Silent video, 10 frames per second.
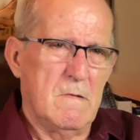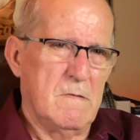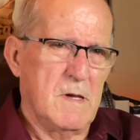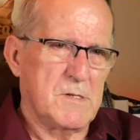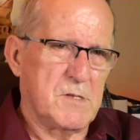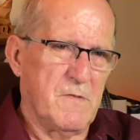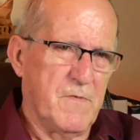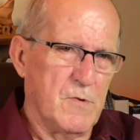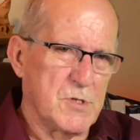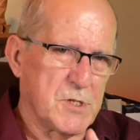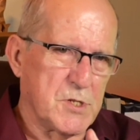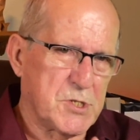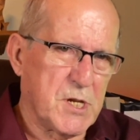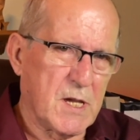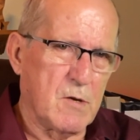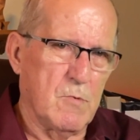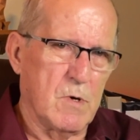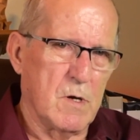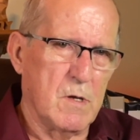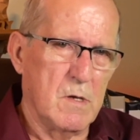that's the first. The second
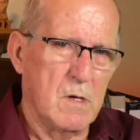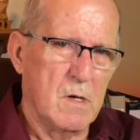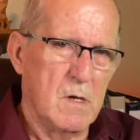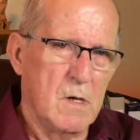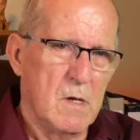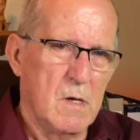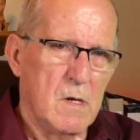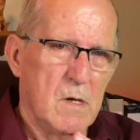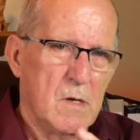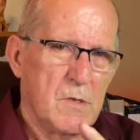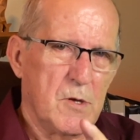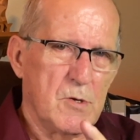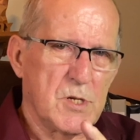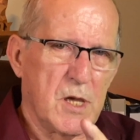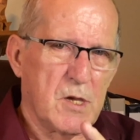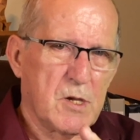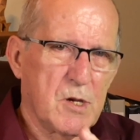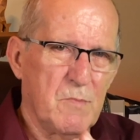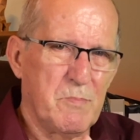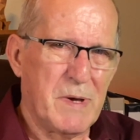one, there's a
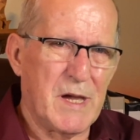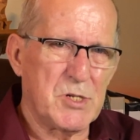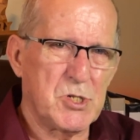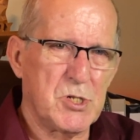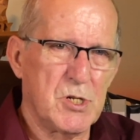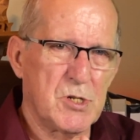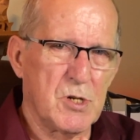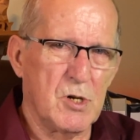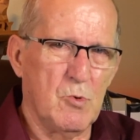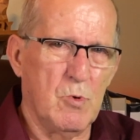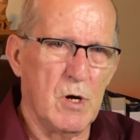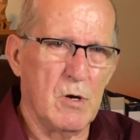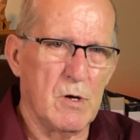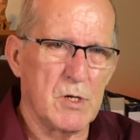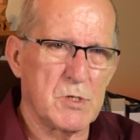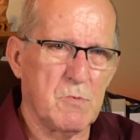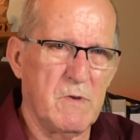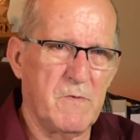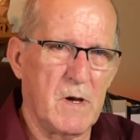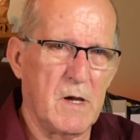compassionate awareness we
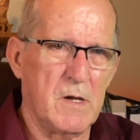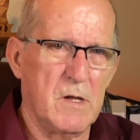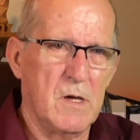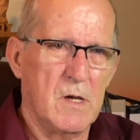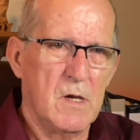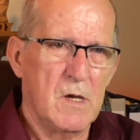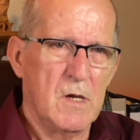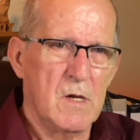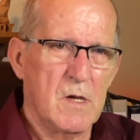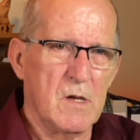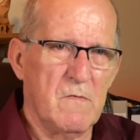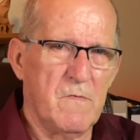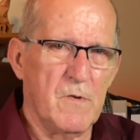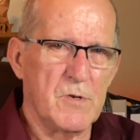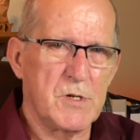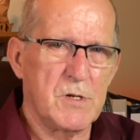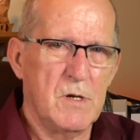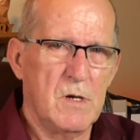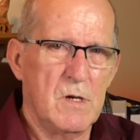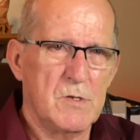find in verse
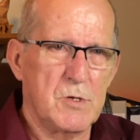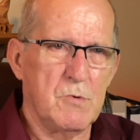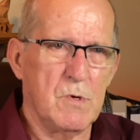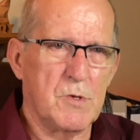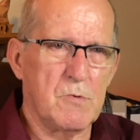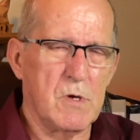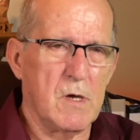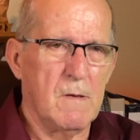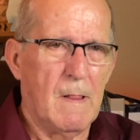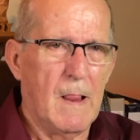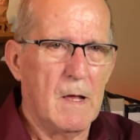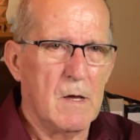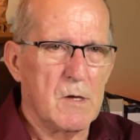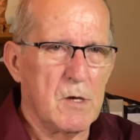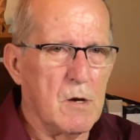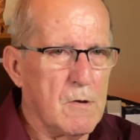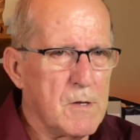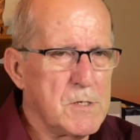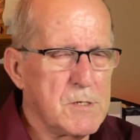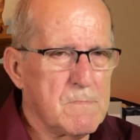2 and 3. You
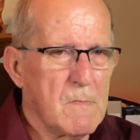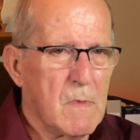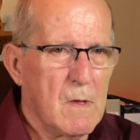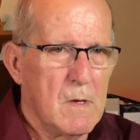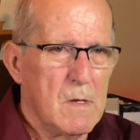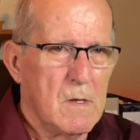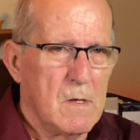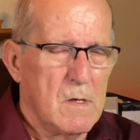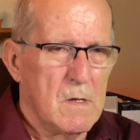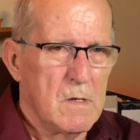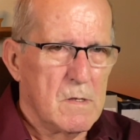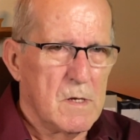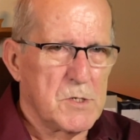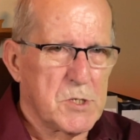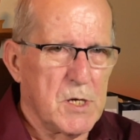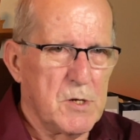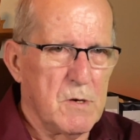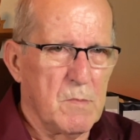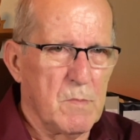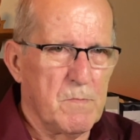notice they said to
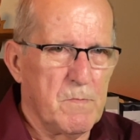him,